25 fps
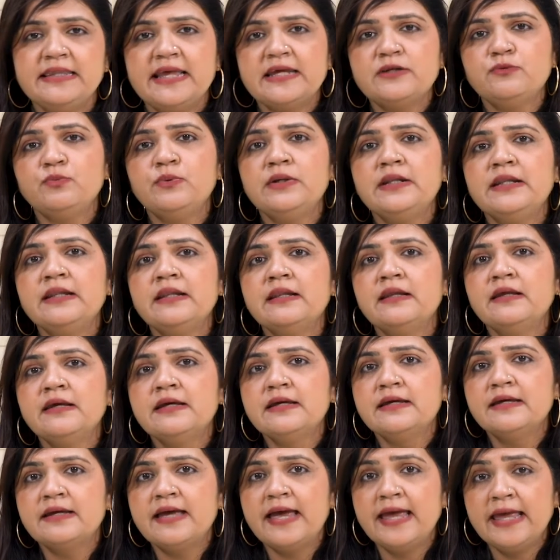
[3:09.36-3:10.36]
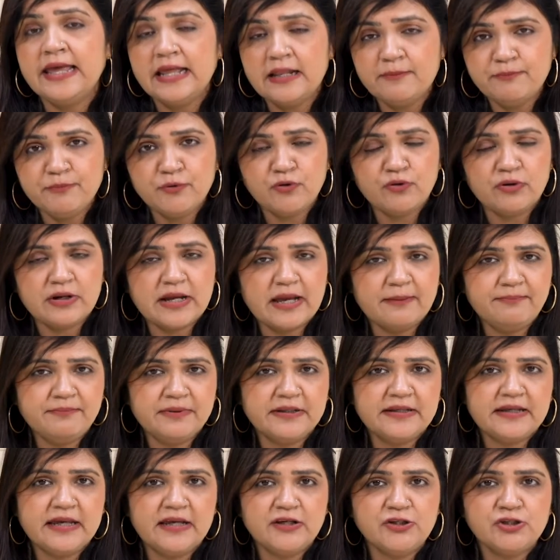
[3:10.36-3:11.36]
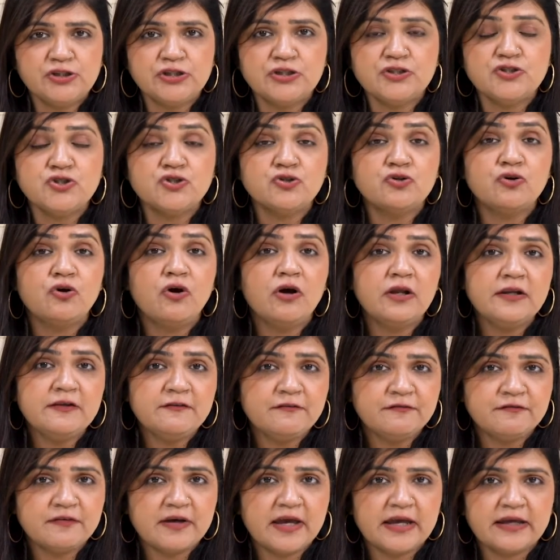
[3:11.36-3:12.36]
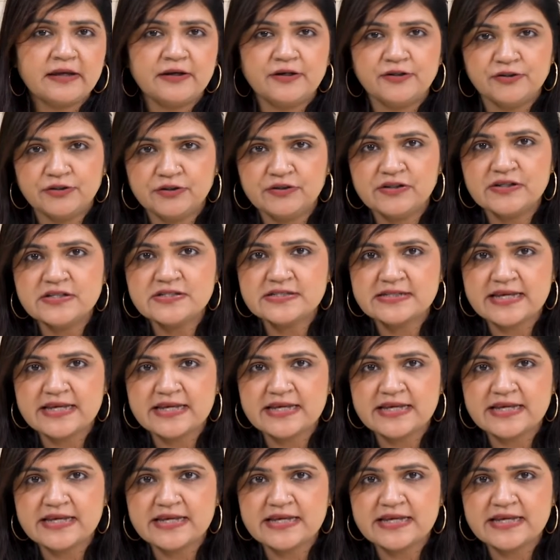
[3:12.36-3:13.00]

that will help your application to qualify under this